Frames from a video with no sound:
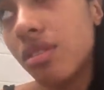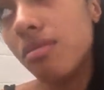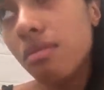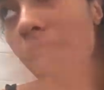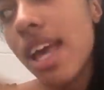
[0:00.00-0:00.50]

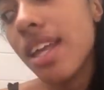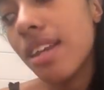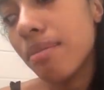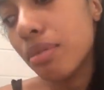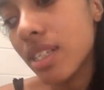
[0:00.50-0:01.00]
and
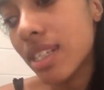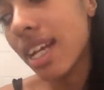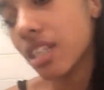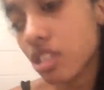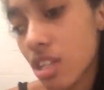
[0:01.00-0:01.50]
Princess
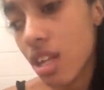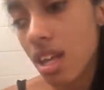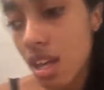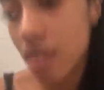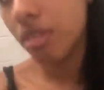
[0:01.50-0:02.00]

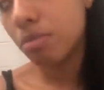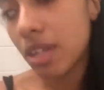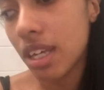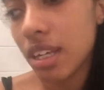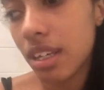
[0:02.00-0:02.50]
will
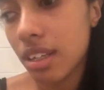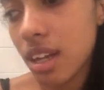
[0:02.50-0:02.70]
be